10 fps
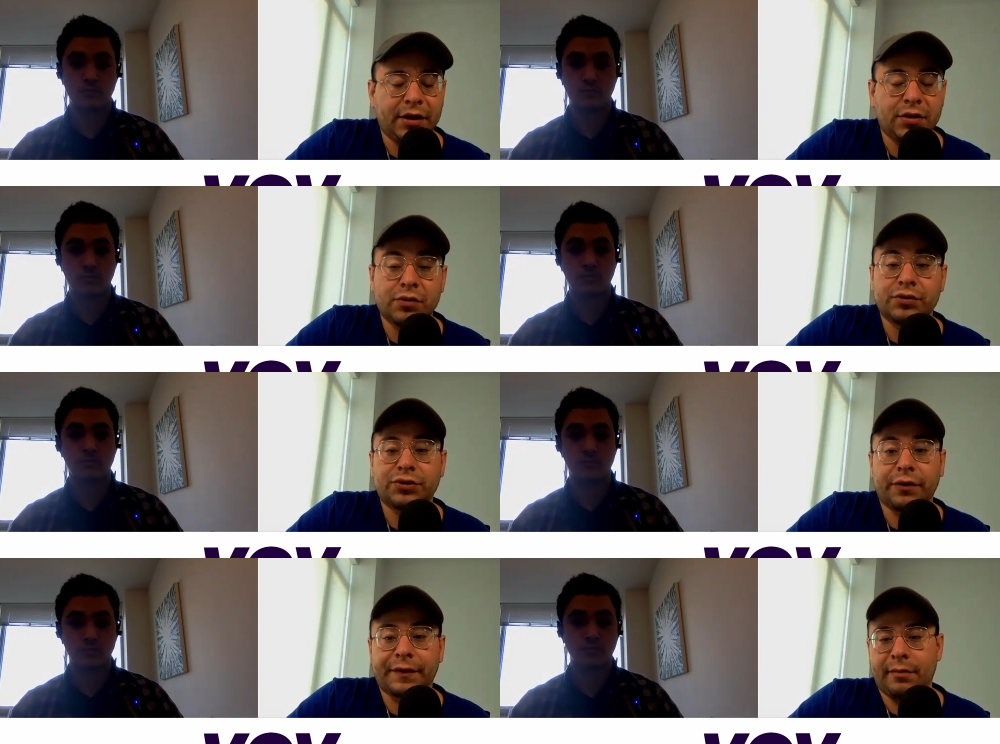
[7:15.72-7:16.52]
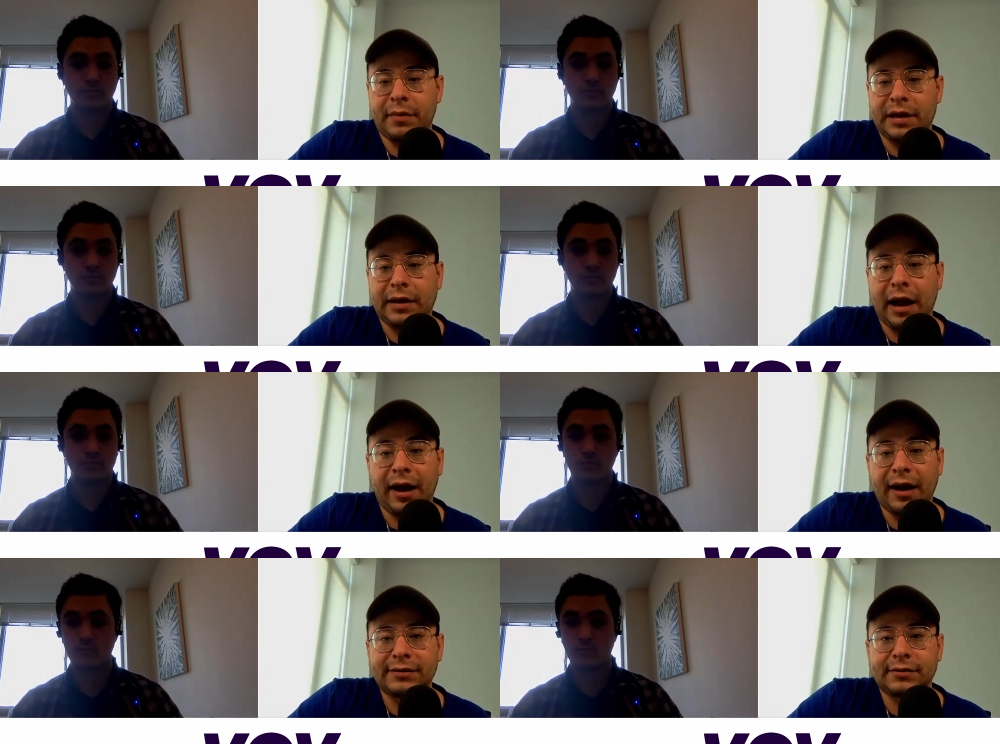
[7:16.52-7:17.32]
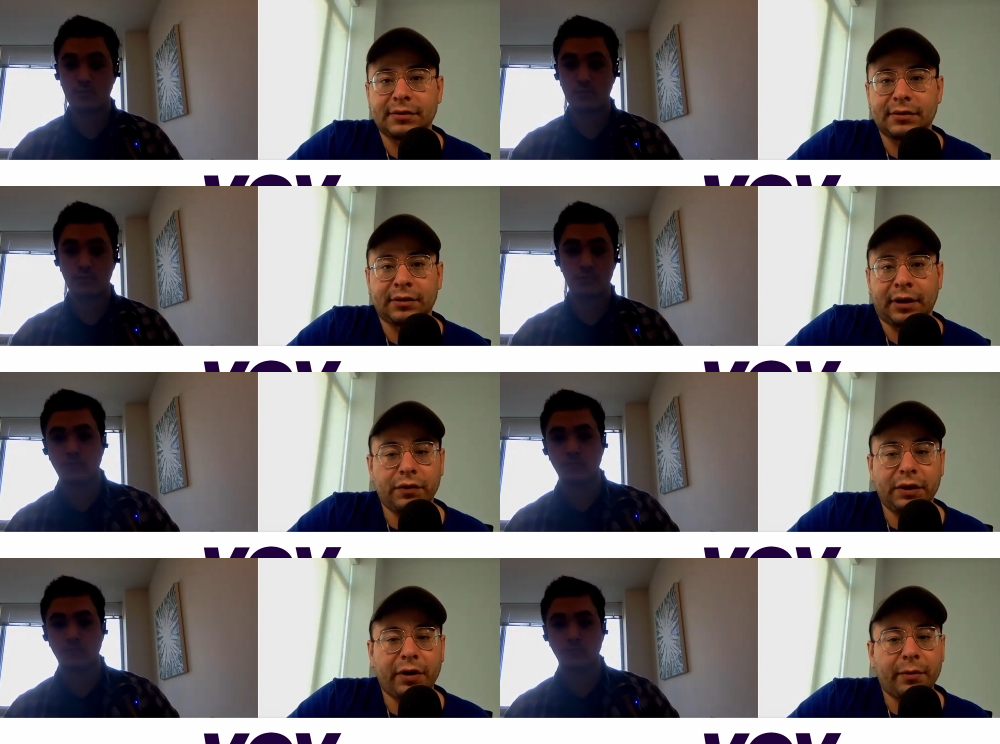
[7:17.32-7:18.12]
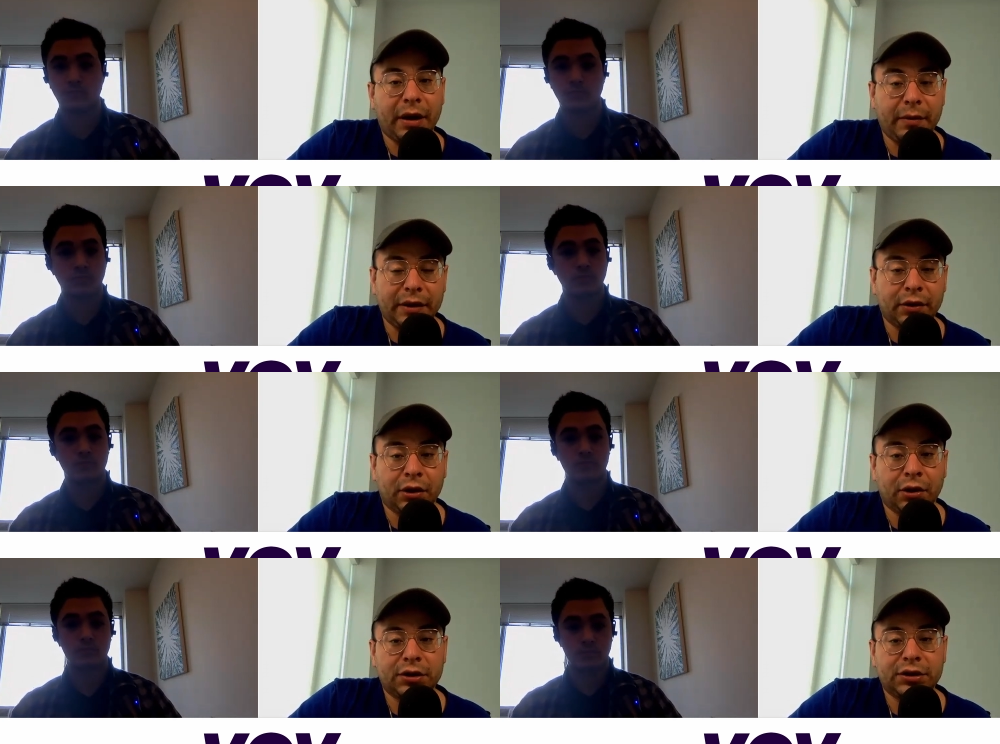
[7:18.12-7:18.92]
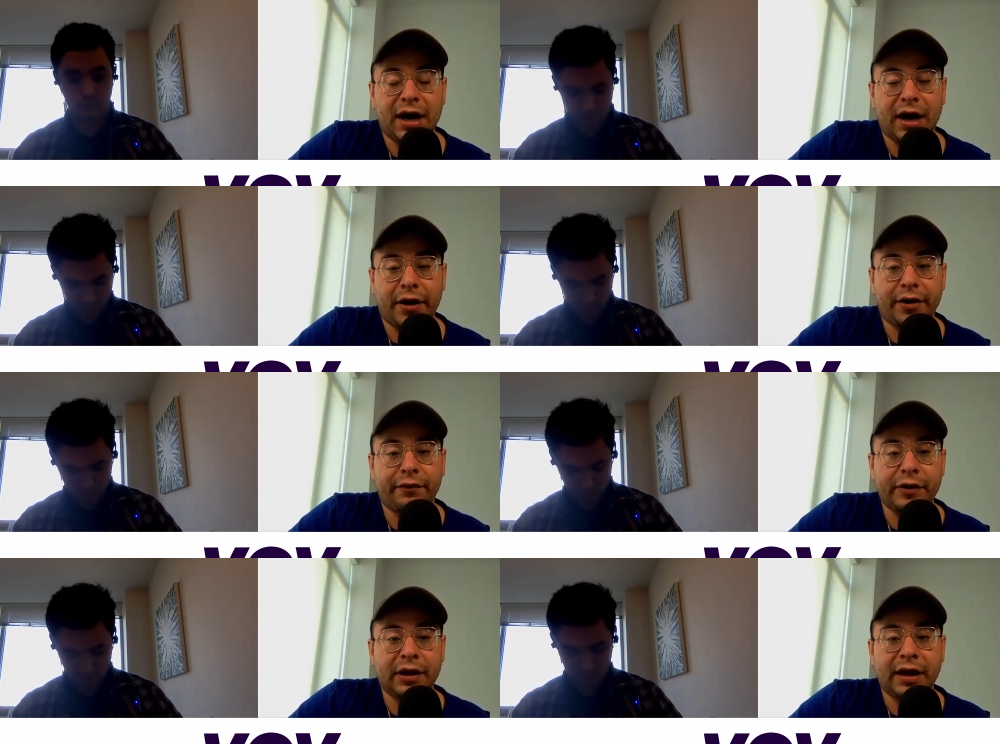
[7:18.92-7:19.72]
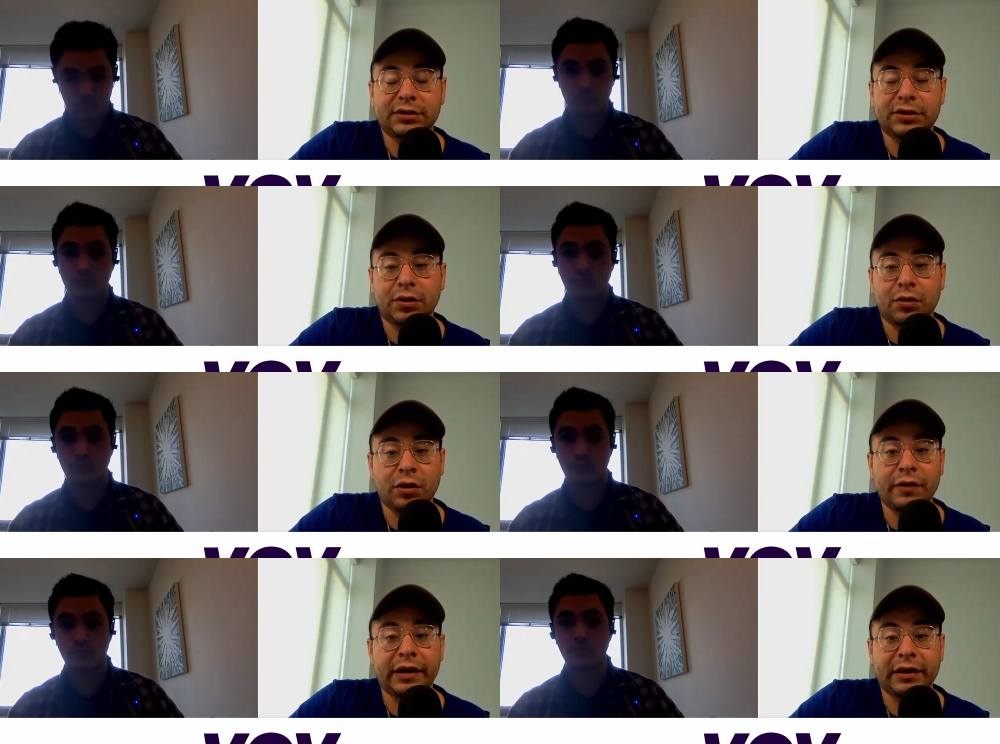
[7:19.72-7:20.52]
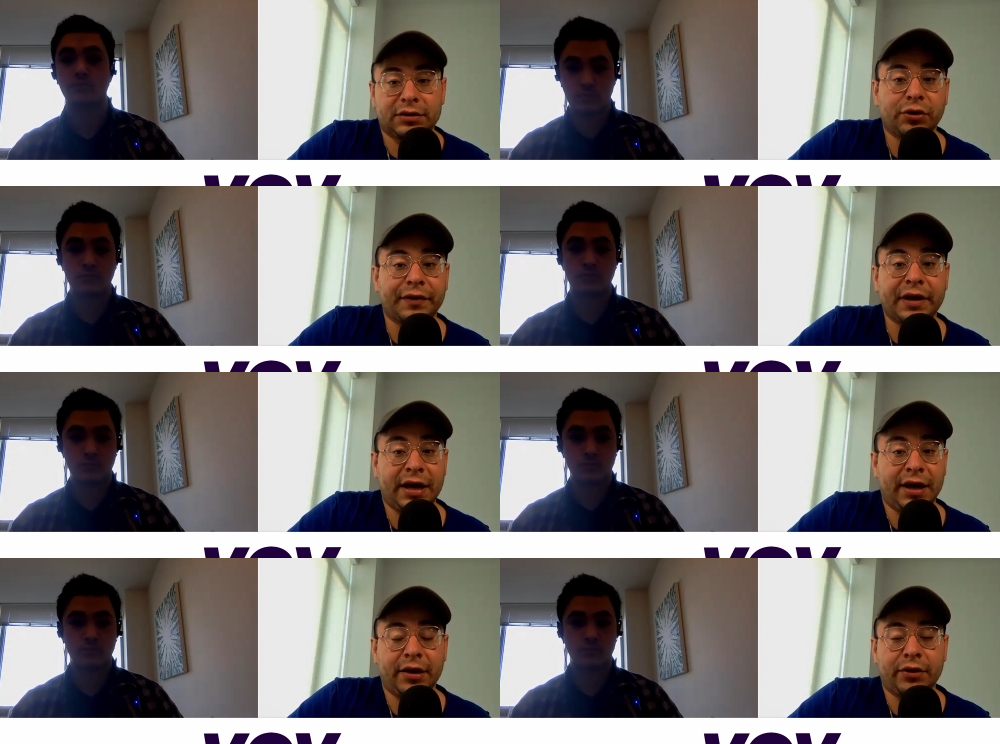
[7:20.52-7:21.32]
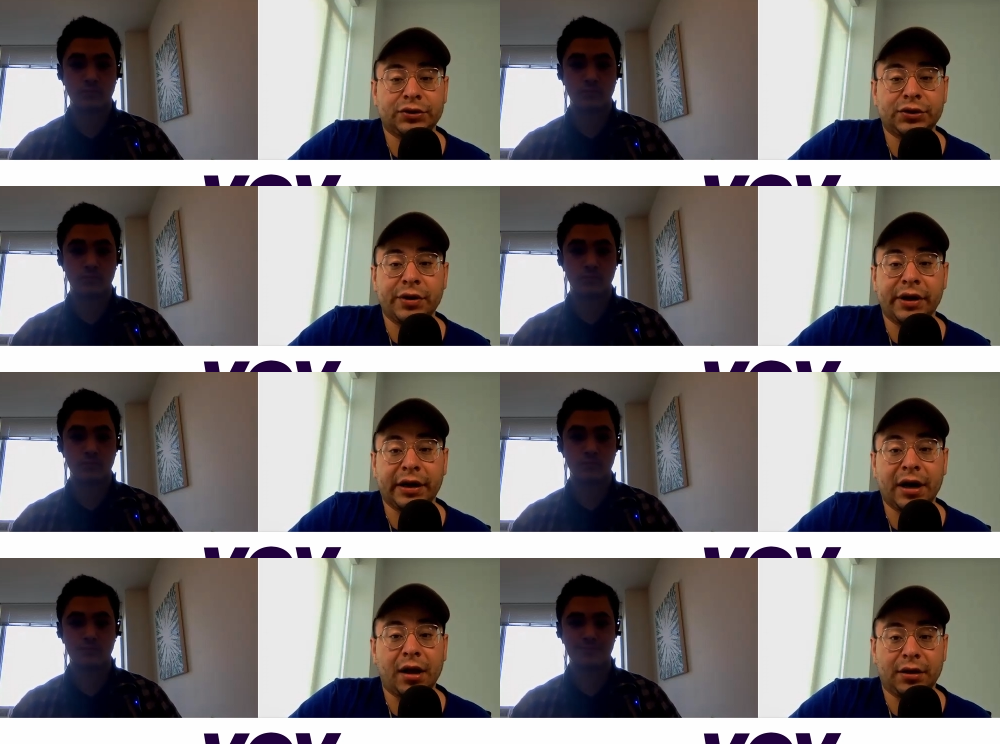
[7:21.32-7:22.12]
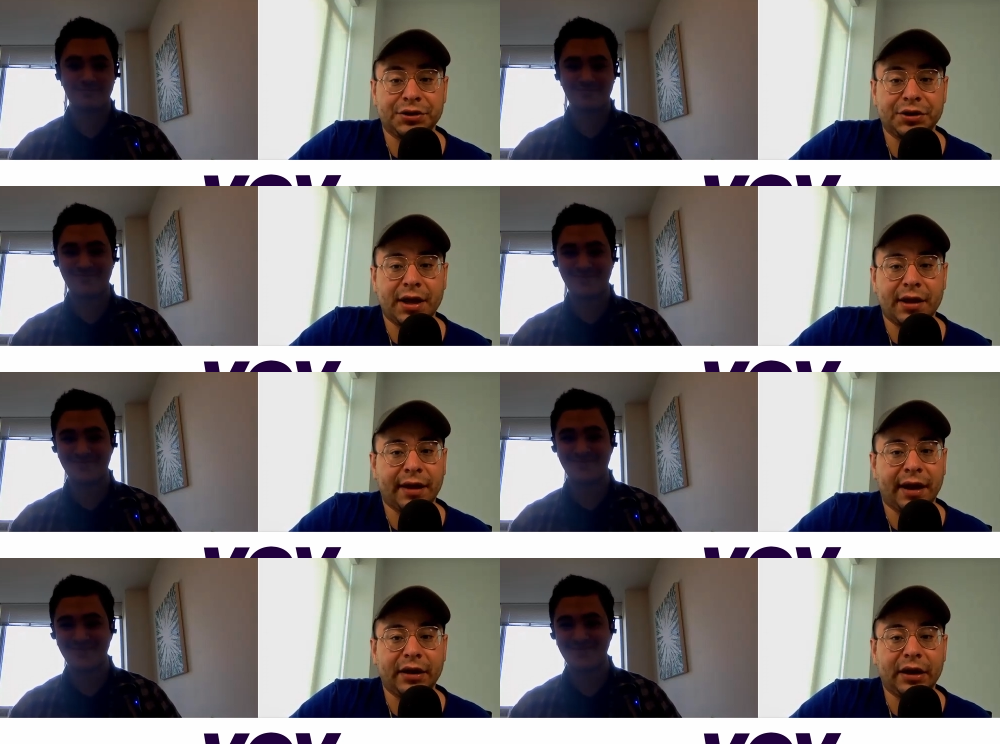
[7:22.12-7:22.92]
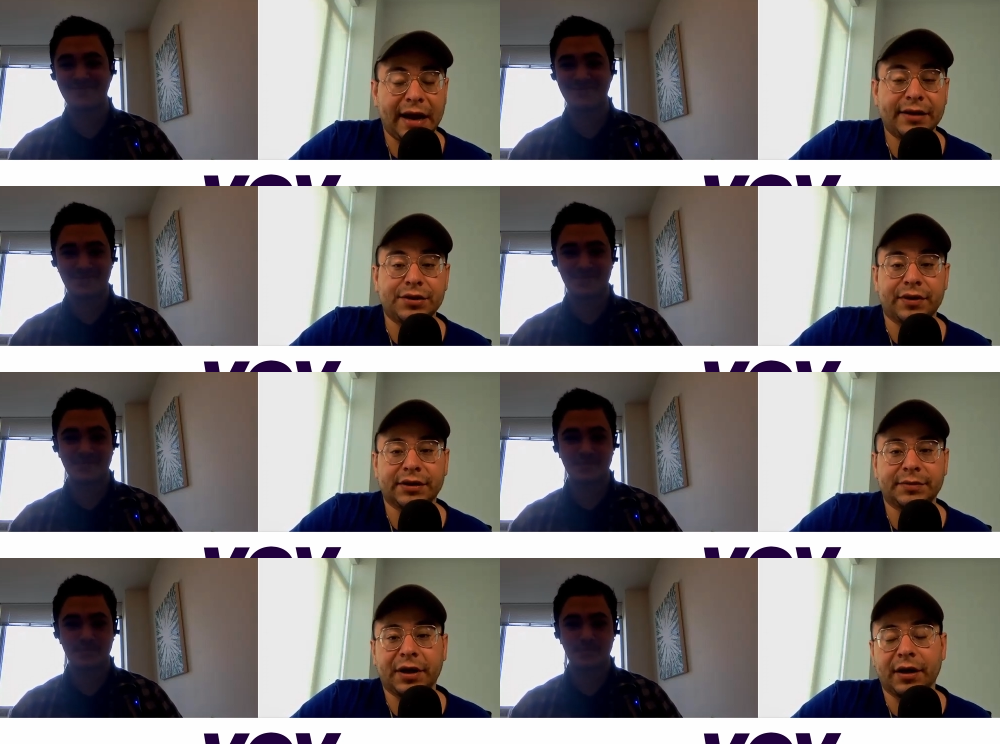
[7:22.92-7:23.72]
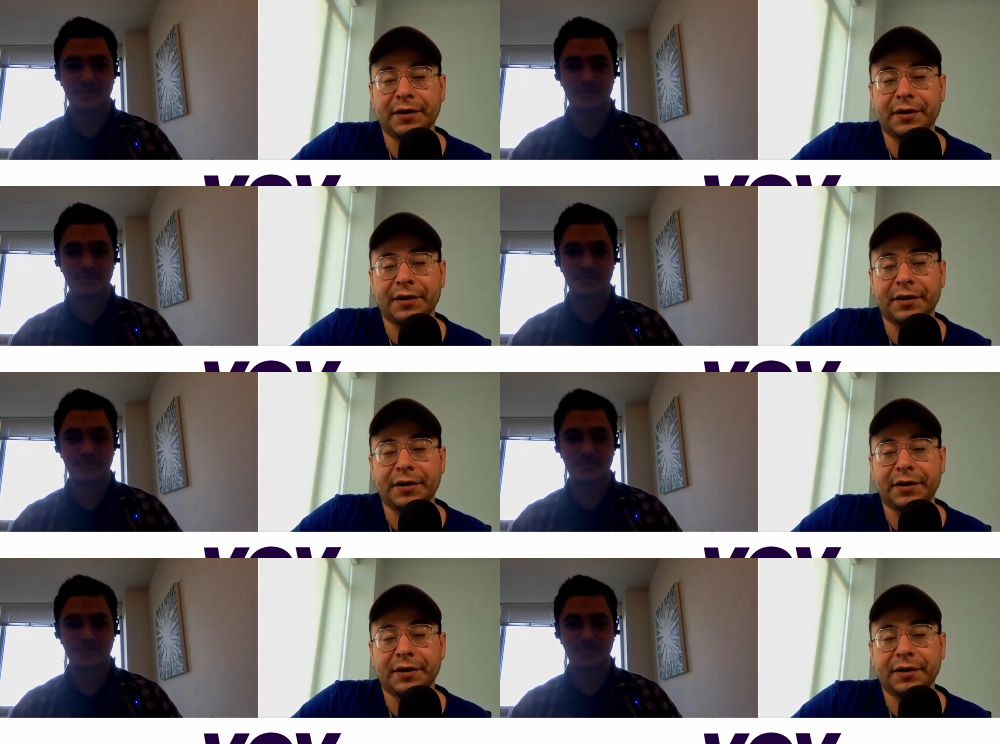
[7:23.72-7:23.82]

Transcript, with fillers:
Speaker 1: and you can't make ads. You really want to maybe look to hire a freelancer or even some sort of kid or student in college that can do this,